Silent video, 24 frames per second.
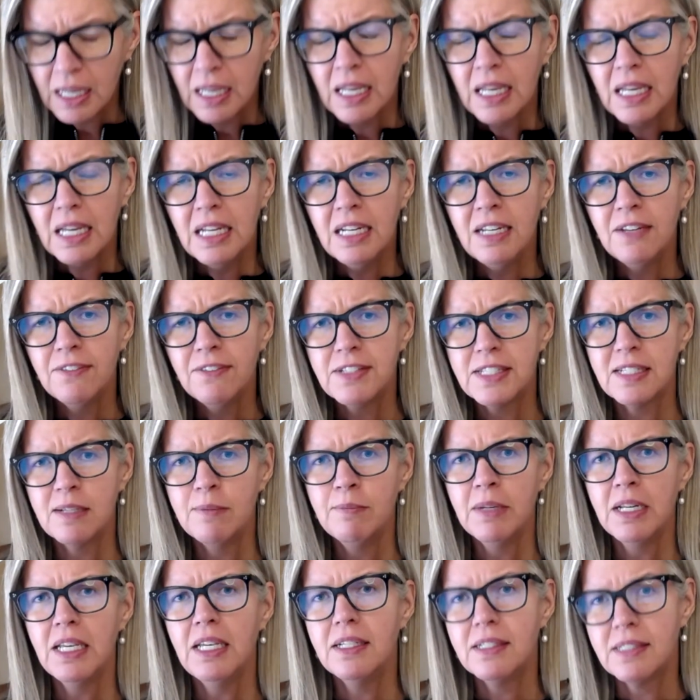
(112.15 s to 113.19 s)
And if
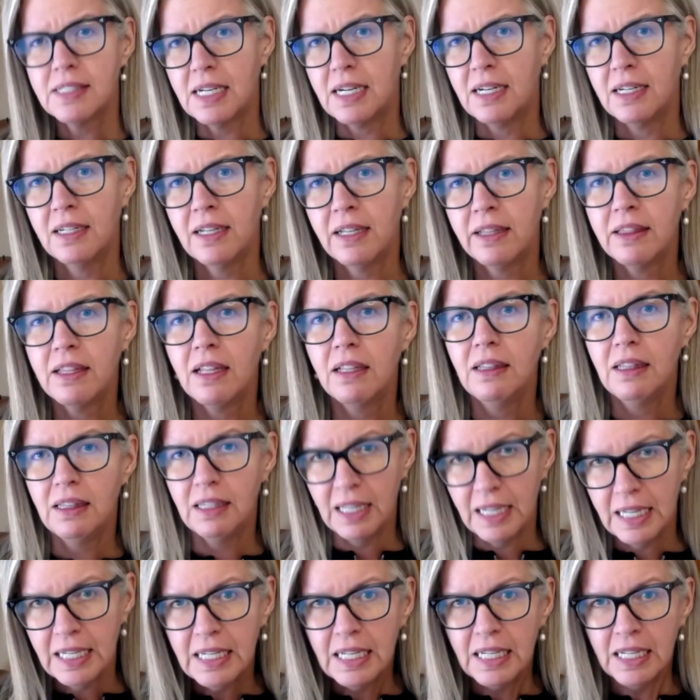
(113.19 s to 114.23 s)
somebody is on the
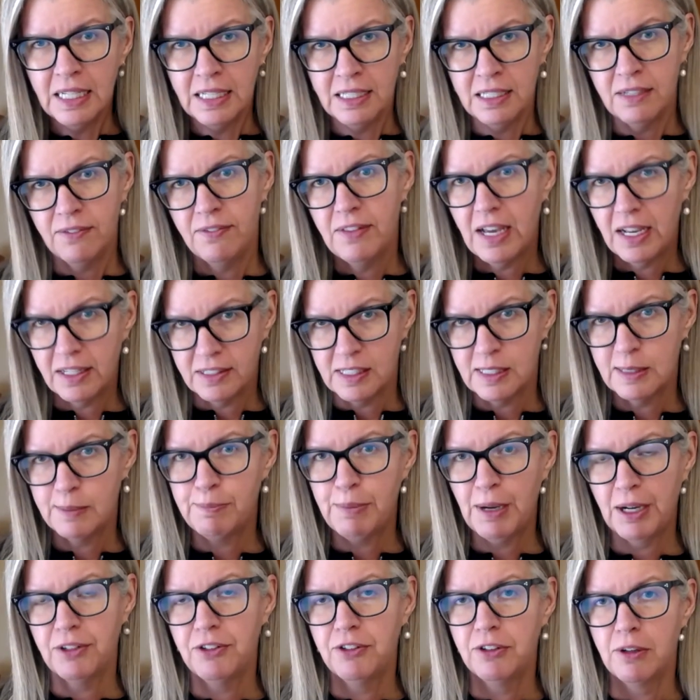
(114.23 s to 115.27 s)
light end of that
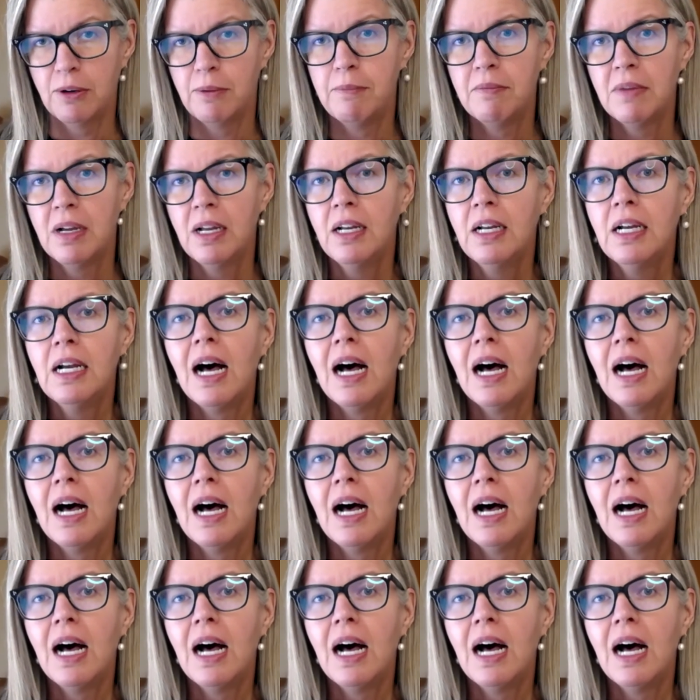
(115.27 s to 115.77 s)
spectrum,